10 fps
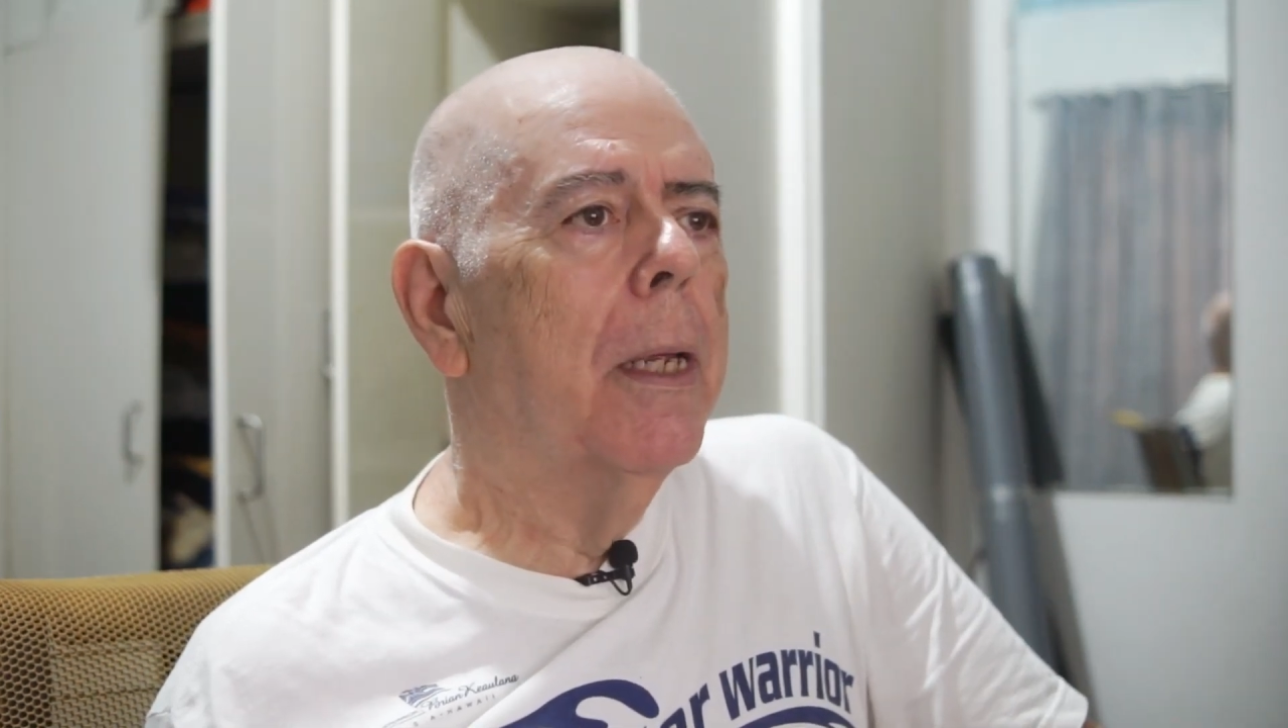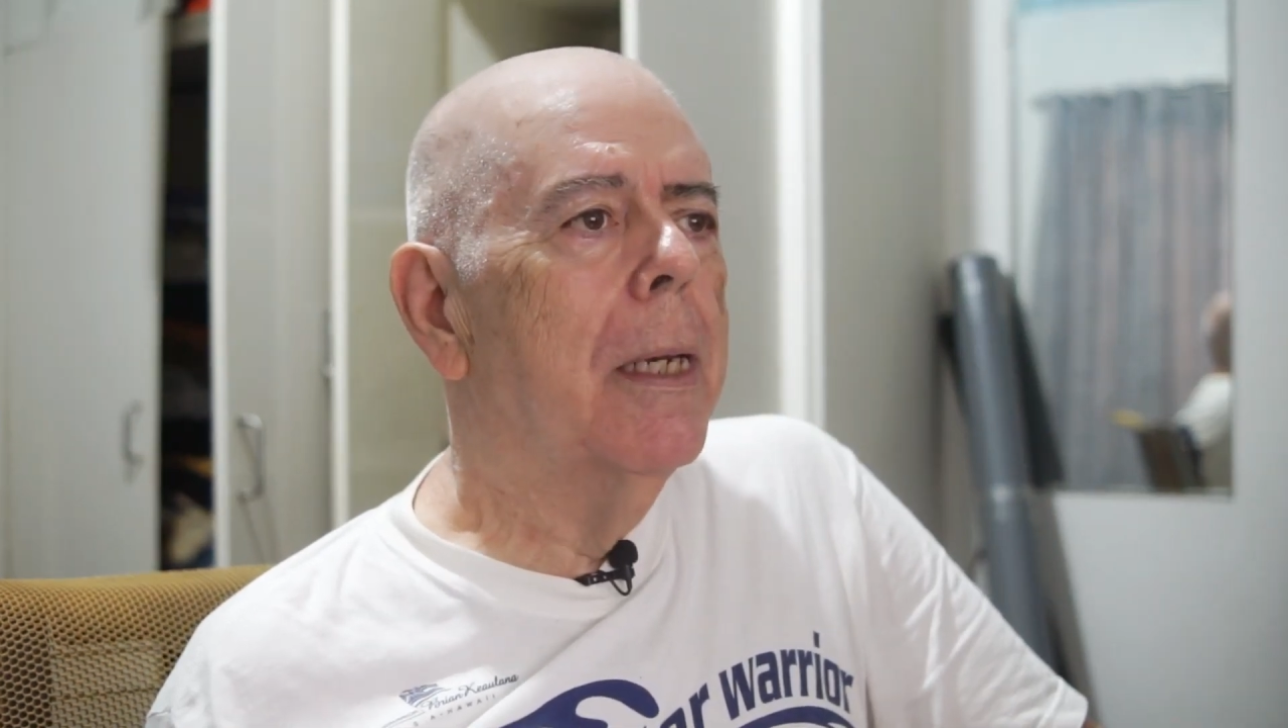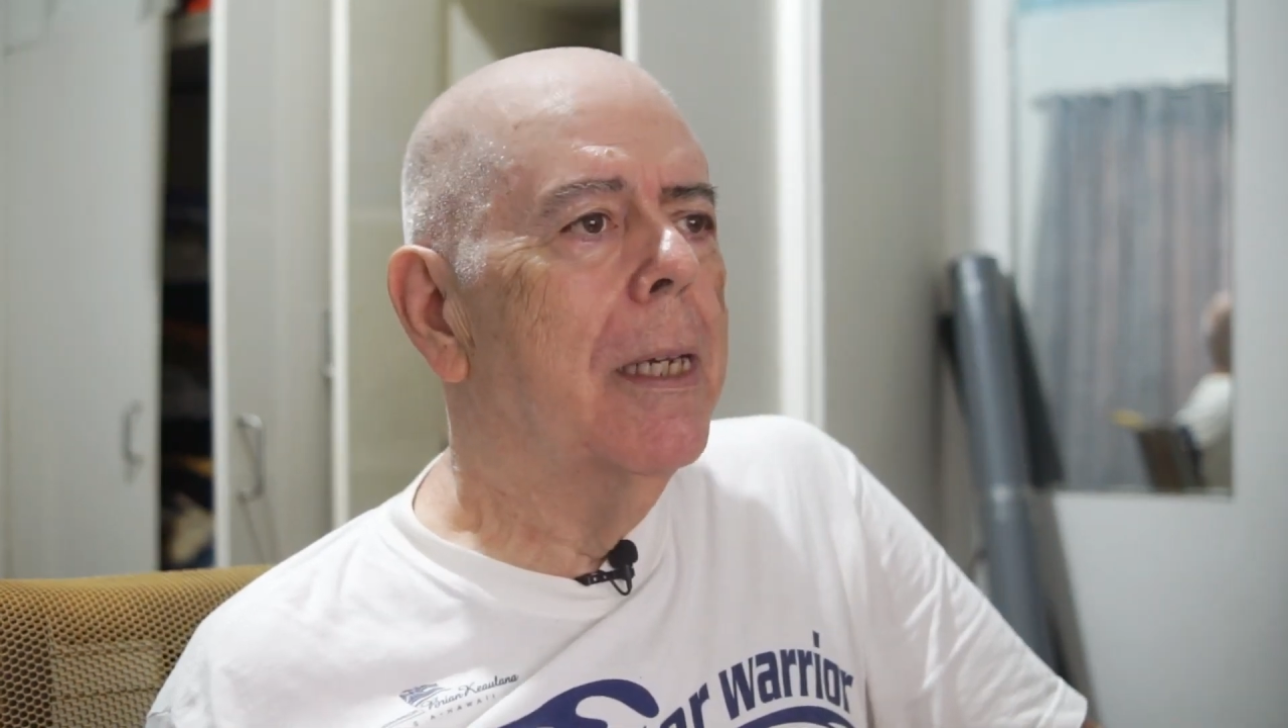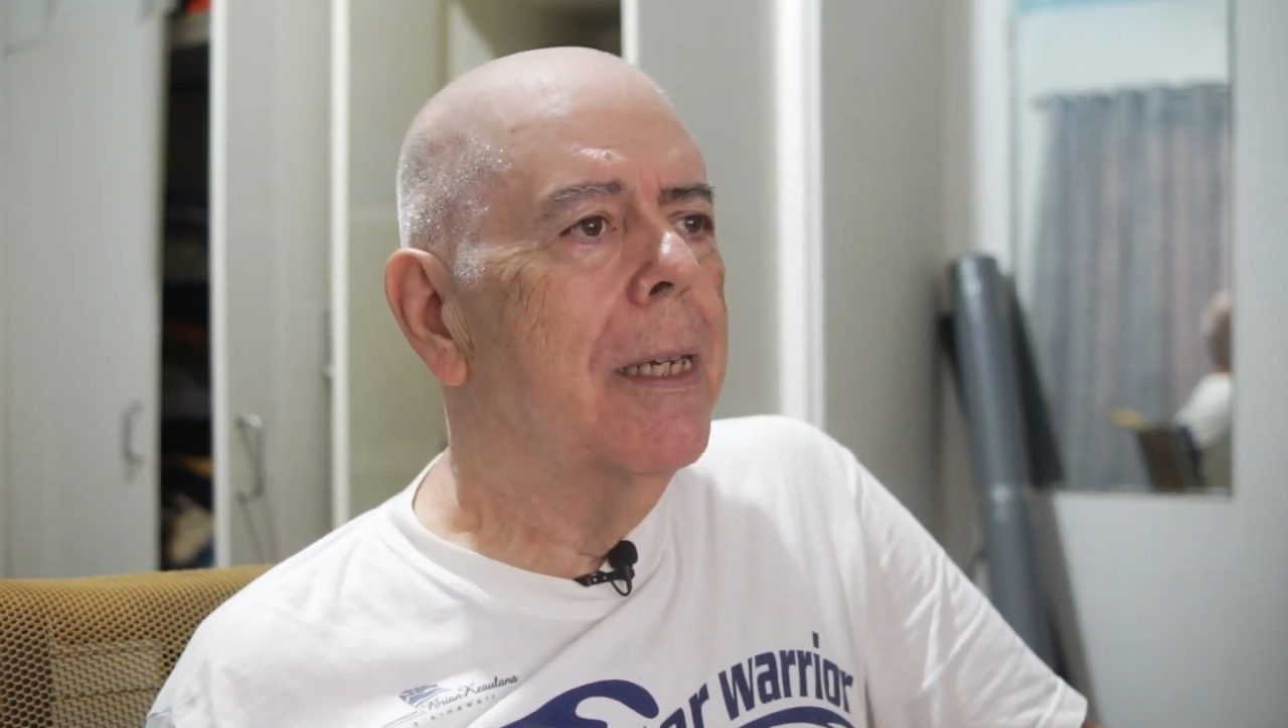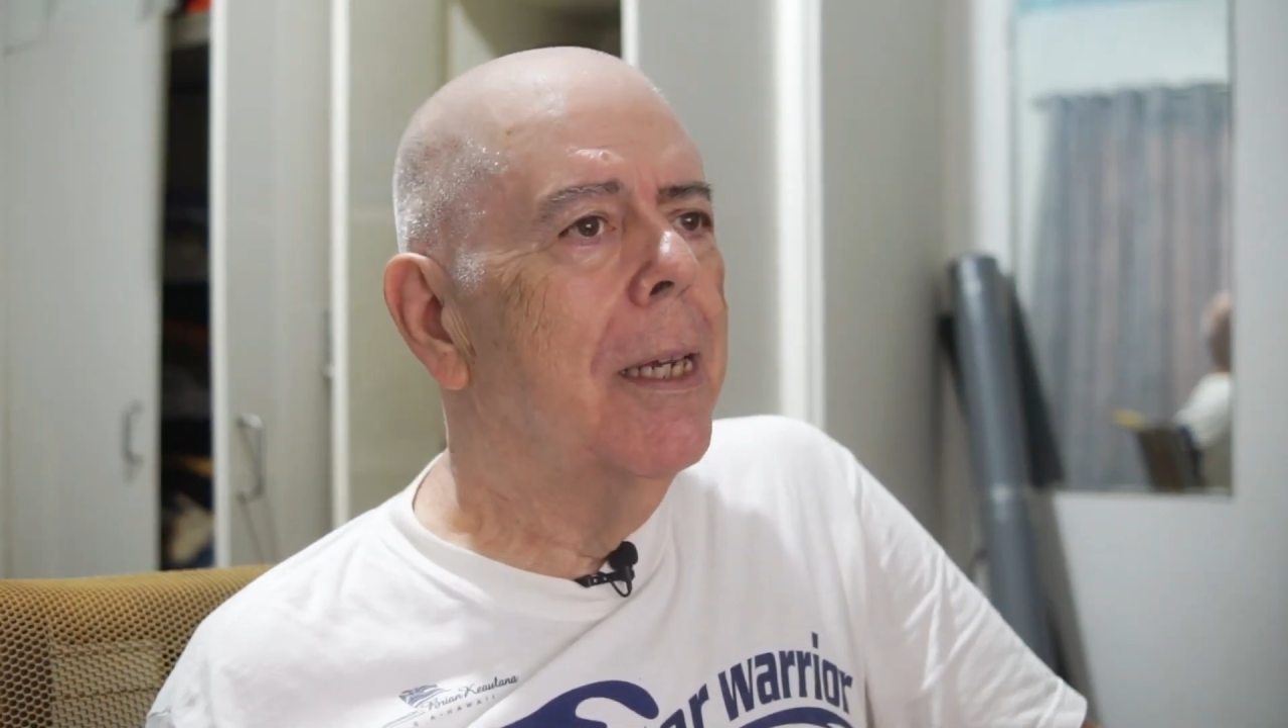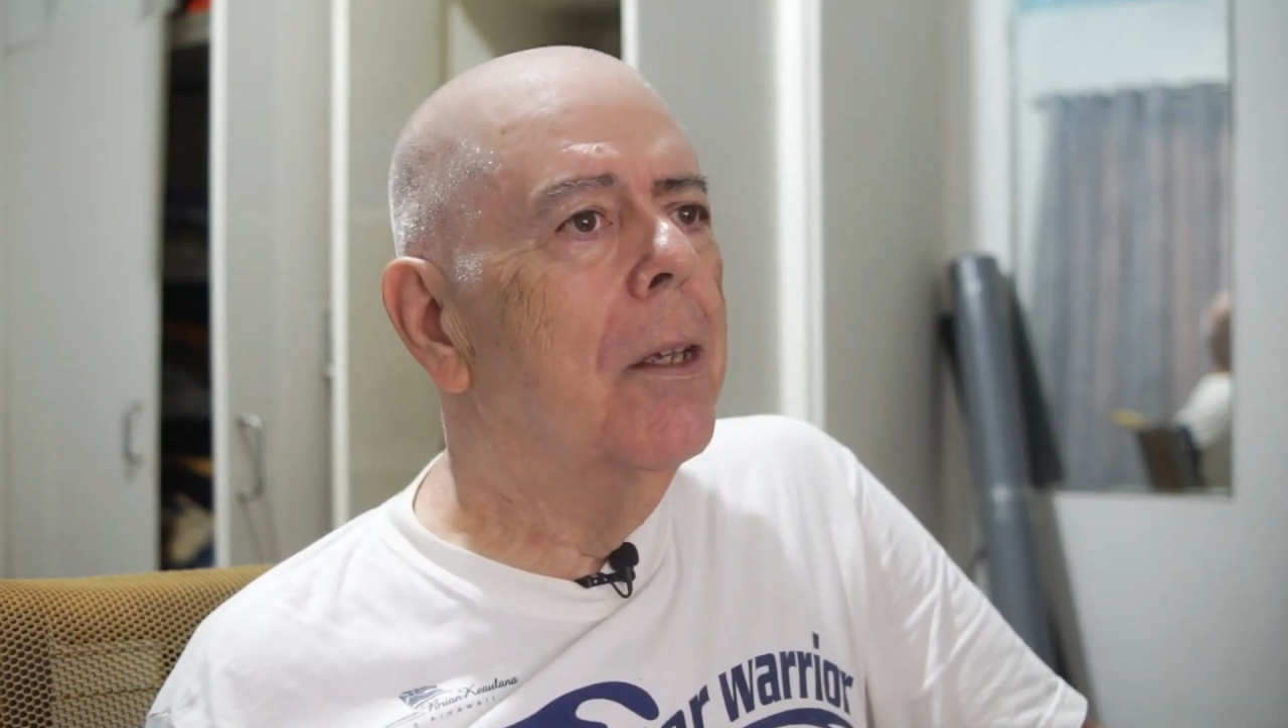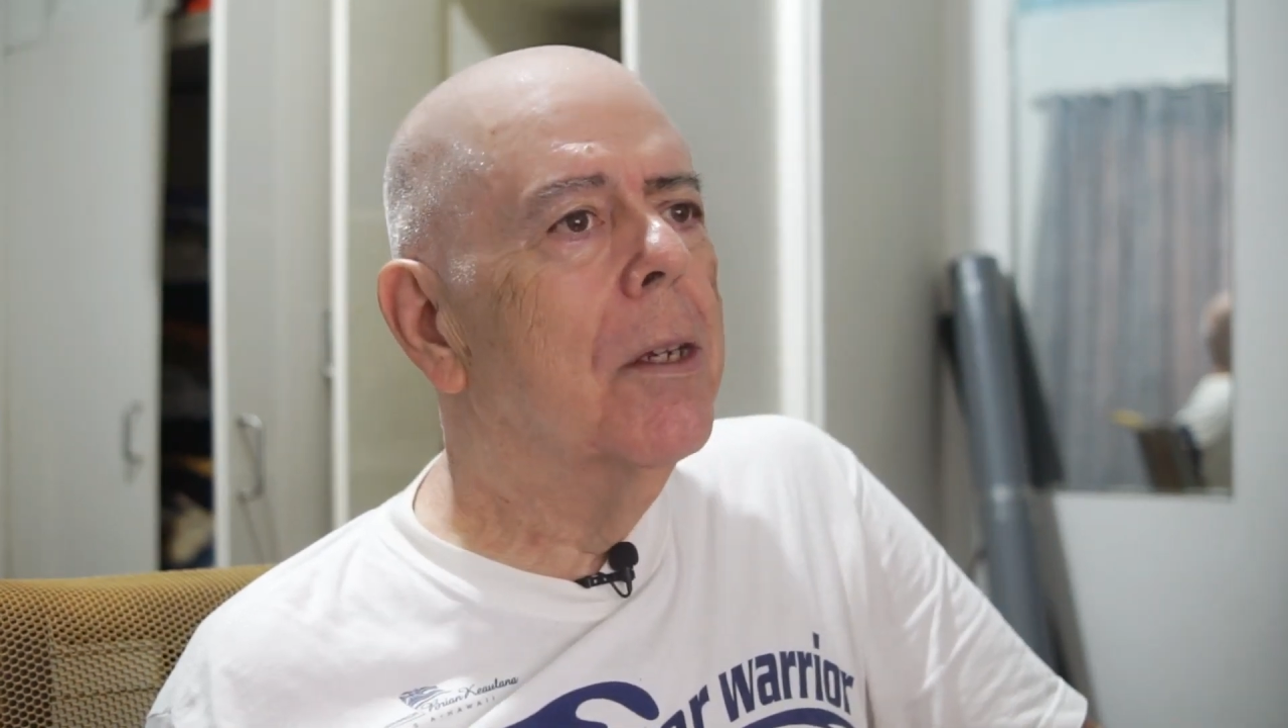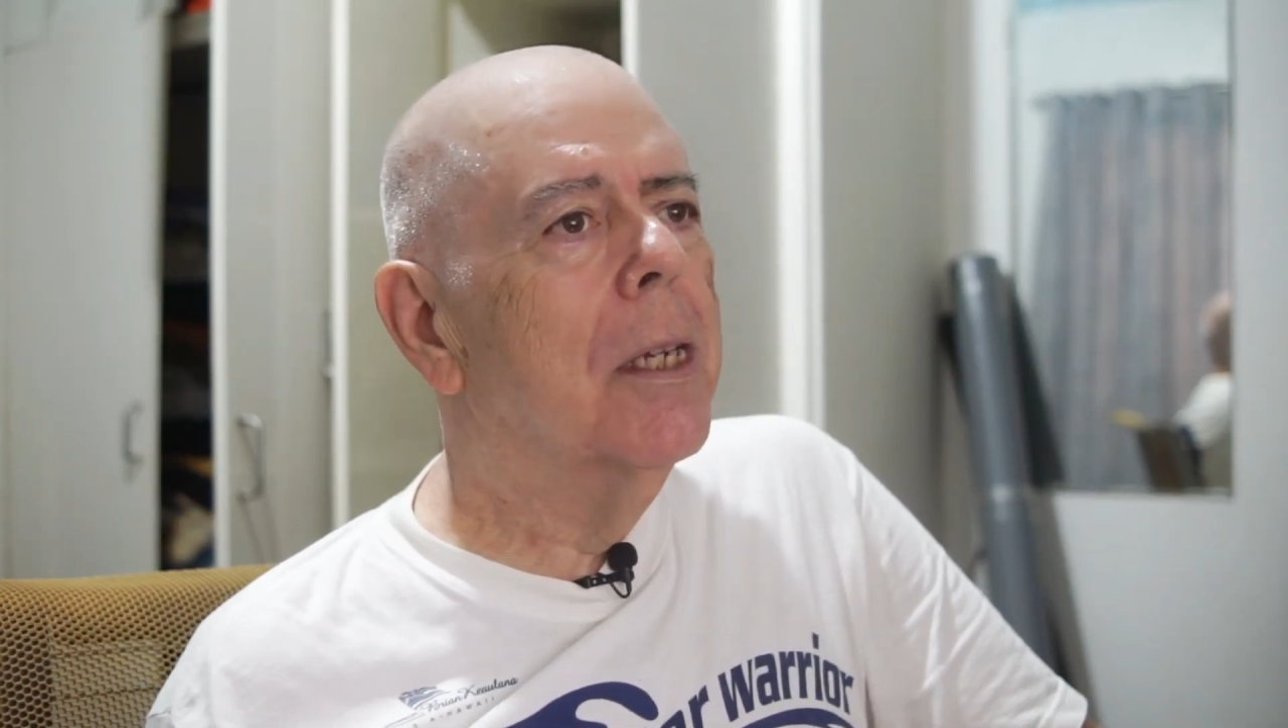in is still